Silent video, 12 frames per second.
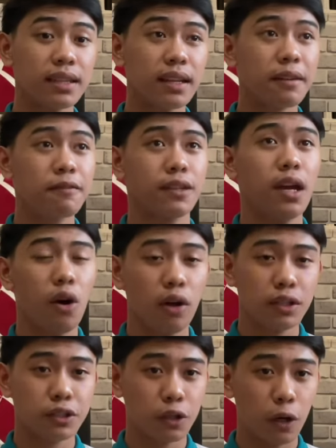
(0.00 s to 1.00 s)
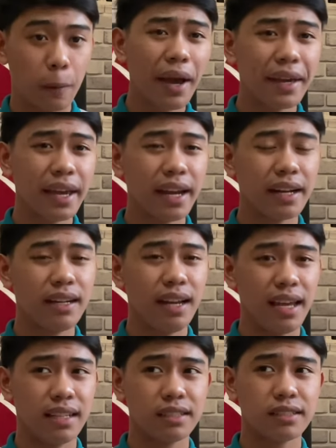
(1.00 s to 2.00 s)
trivia also. Why
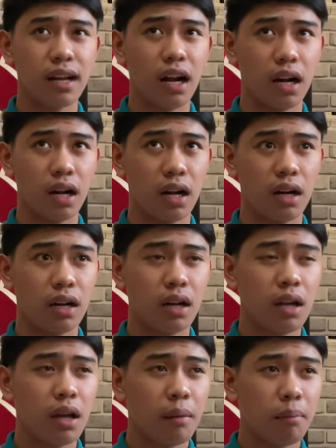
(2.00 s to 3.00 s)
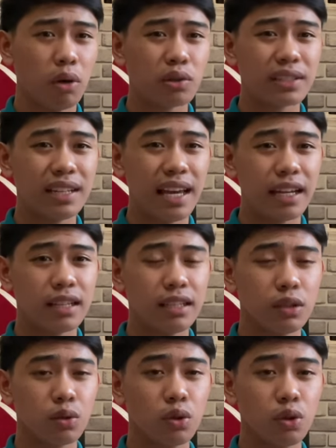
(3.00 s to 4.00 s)
airlines are most
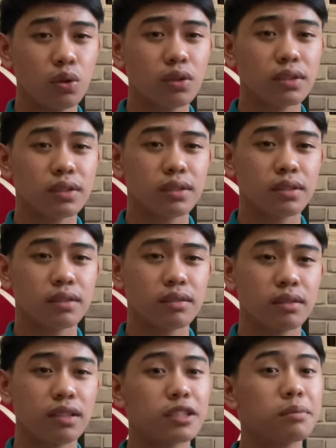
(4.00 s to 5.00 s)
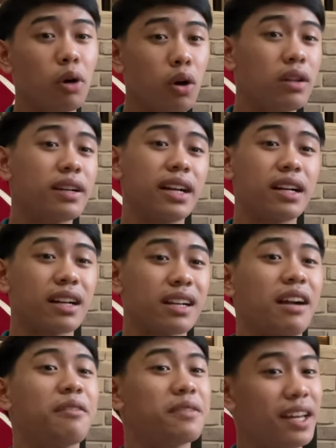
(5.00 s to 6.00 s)
likely to use the smaller
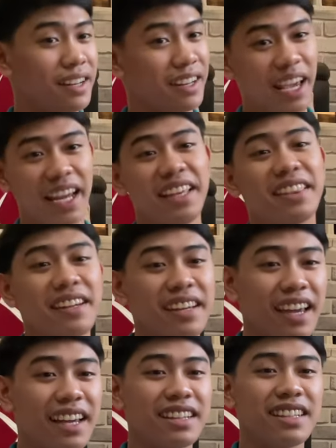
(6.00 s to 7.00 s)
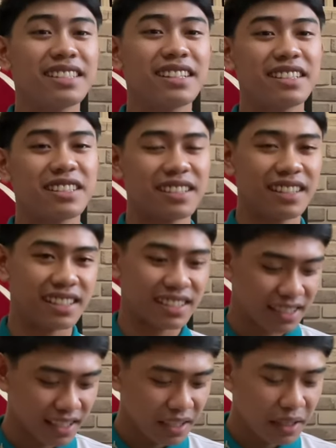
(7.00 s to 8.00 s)
aircraft than A380 such
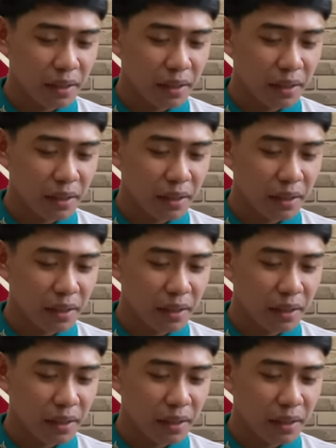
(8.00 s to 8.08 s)
this?